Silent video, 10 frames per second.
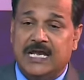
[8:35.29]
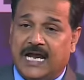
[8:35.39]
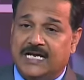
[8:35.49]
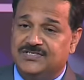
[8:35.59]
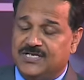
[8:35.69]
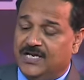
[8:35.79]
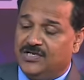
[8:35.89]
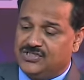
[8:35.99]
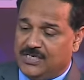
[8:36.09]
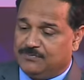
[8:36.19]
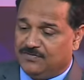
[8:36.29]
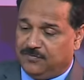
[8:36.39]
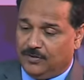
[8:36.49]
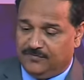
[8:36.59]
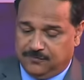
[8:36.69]
Isaiah chapter
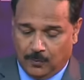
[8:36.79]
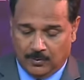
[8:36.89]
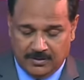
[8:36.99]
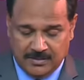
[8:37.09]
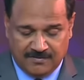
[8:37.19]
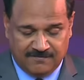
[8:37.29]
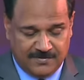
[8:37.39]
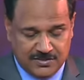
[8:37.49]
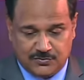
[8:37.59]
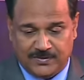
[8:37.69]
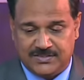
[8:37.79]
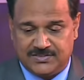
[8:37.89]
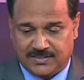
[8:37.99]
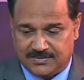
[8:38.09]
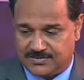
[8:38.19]
forty-four verse
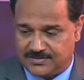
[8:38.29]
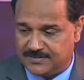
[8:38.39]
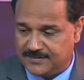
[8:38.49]
twenty-six.